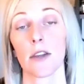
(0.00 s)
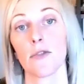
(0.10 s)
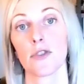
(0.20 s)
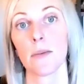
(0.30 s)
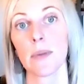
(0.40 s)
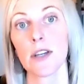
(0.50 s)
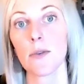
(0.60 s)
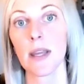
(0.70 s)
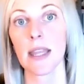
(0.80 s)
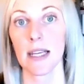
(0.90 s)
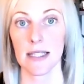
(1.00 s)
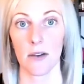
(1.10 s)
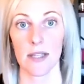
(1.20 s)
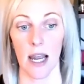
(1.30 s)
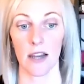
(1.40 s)
You shouldn't be doing things
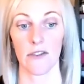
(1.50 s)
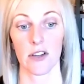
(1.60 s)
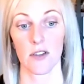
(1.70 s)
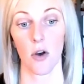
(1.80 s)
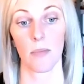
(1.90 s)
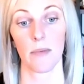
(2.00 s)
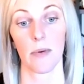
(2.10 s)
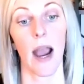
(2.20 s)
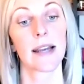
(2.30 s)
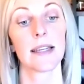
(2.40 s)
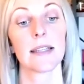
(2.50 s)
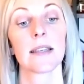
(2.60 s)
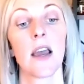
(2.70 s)
outside of your scope of practice.